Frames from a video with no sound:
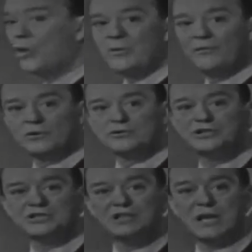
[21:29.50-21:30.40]

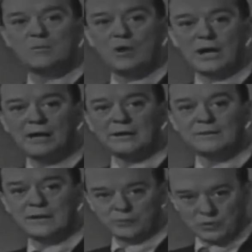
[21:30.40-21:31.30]
homophones the same way.
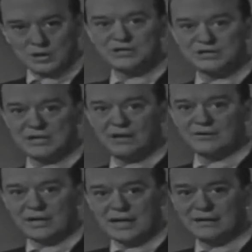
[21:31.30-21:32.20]
That is, words that
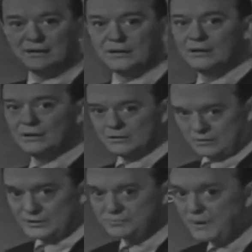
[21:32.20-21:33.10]
sound alike. We